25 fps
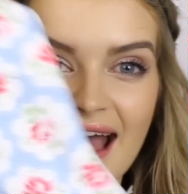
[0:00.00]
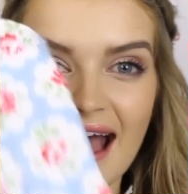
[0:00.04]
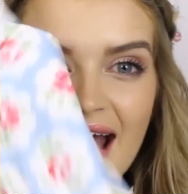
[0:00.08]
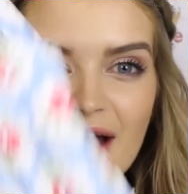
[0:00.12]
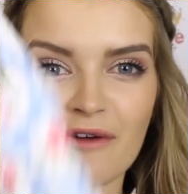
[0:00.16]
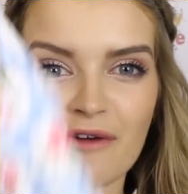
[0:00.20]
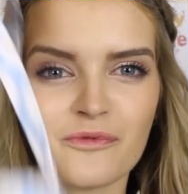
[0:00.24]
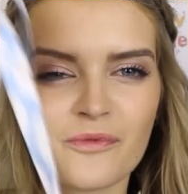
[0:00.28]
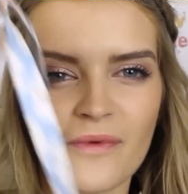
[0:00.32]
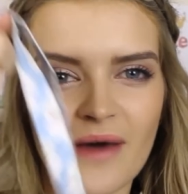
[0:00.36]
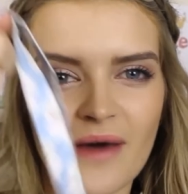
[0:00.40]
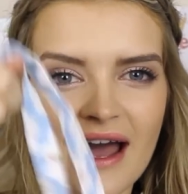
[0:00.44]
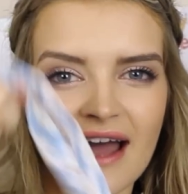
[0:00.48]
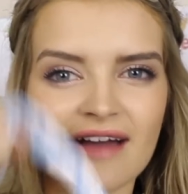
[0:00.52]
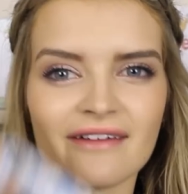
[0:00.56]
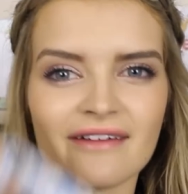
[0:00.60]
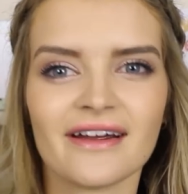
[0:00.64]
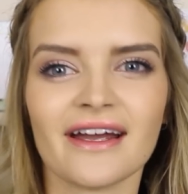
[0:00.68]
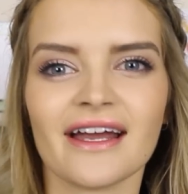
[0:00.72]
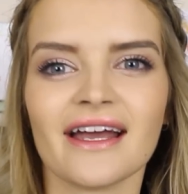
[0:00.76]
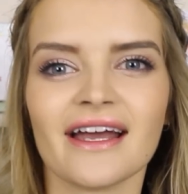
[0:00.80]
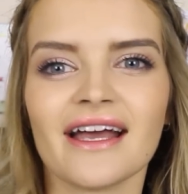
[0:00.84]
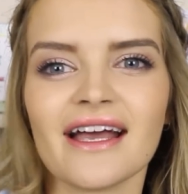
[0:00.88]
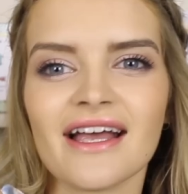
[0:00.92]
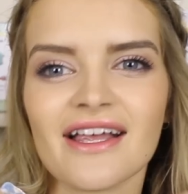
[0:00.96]
and wear
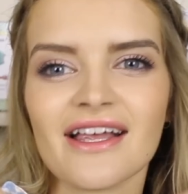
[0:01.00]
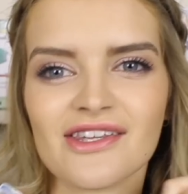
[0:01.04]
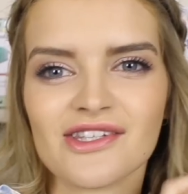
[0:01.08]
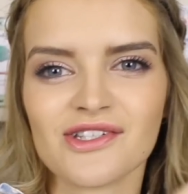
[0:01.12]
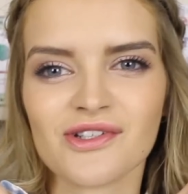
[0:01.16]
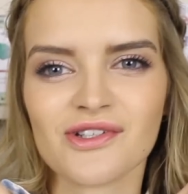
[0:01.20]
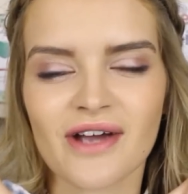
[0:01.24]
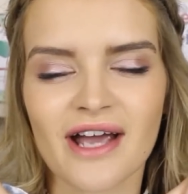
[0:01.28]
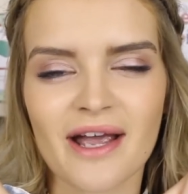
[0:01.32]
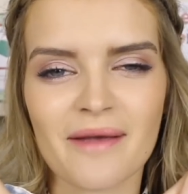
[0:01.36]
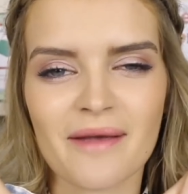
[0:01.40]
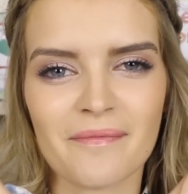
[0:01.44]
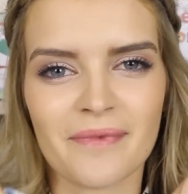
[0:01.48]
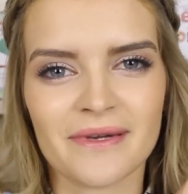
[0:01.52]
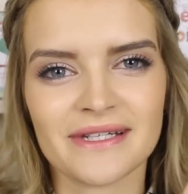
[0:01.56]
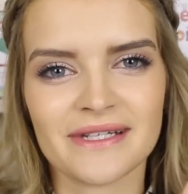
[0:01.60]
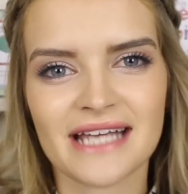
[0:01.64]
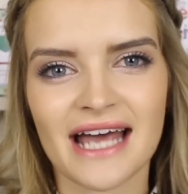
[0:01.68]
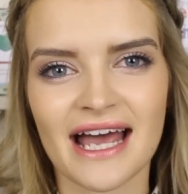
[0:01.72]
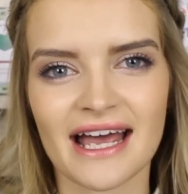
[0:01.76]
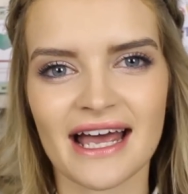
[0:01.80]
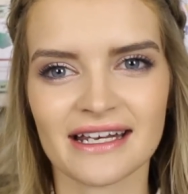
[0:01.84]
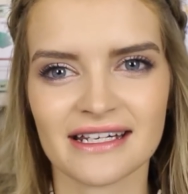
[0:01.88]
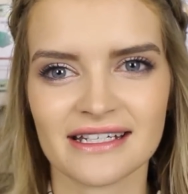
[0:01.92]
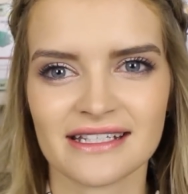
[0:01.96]
it and try and
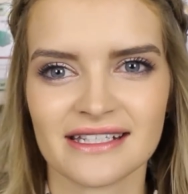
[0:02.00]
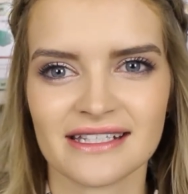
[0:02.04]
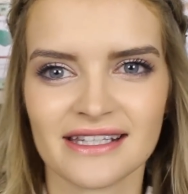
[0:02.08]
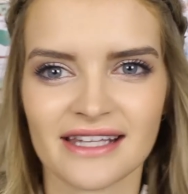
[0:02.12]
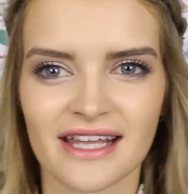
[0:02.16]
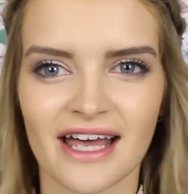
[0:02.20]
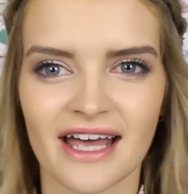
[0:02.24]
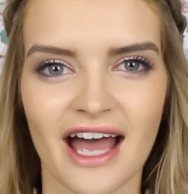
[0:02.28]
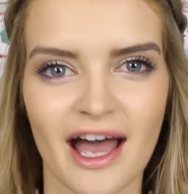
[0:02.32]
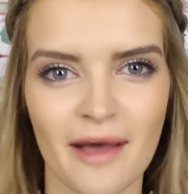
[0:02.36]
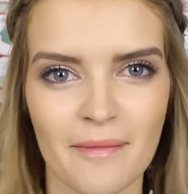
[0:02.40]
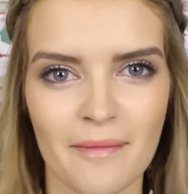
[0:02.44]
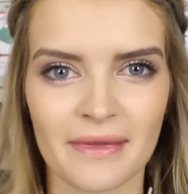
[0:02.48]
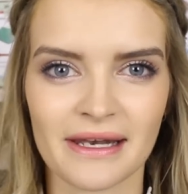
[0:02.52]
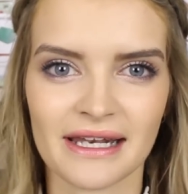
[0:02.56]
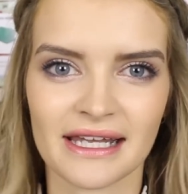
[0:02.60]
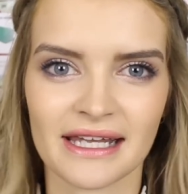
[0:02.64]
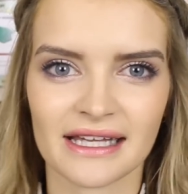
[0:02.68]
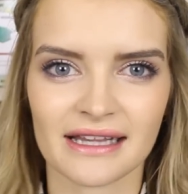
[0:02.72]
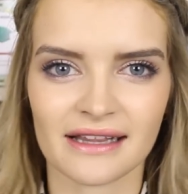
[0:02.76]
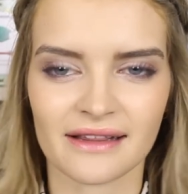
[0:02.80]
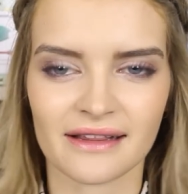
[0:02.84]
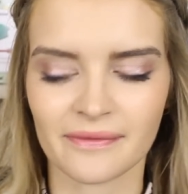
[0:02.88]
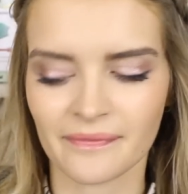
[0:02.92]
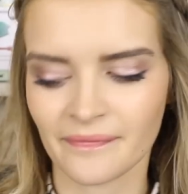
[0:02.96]
pretend that I'm a
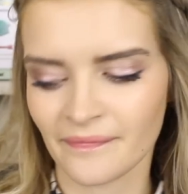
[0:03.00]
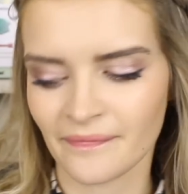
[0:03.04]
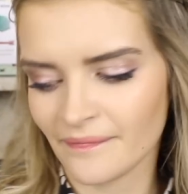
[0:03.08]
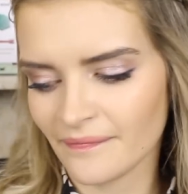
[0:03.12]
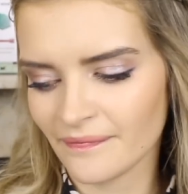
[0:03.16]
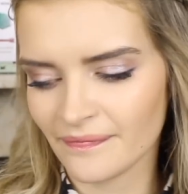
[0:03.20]
little